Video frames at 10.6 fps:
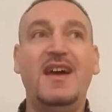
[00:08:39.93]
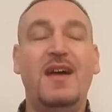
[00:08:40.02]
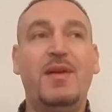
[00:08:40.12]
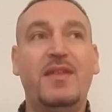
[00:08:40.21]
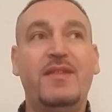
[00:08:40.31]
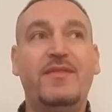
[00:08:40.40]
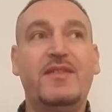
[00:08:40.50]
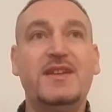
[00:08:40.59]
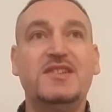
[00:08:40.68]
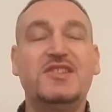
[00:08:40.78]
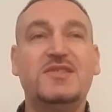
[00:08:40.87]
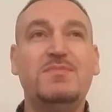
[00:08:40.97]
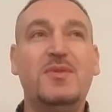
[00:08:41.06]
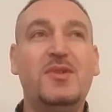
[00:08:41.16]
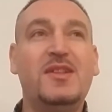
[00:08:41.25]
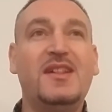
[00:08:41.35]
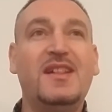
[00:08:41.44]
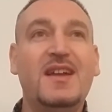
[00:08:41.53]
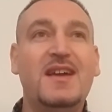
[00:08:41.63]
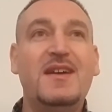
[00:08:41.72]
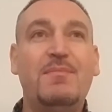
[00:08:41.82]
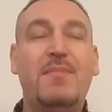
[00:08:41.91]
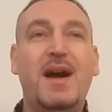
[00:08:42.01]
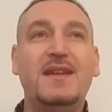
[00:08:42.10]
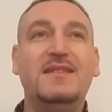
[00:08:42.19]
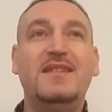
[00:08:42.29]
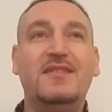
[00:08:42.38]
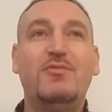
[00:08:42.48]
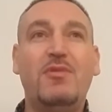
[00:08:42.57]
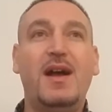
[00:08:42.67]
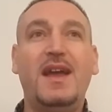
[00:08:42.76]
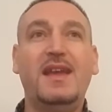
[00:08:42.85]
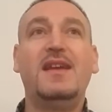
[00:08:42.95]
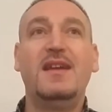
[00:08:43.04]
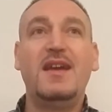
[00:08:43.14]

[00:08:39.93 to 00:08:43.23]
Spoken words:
about the very small-minded way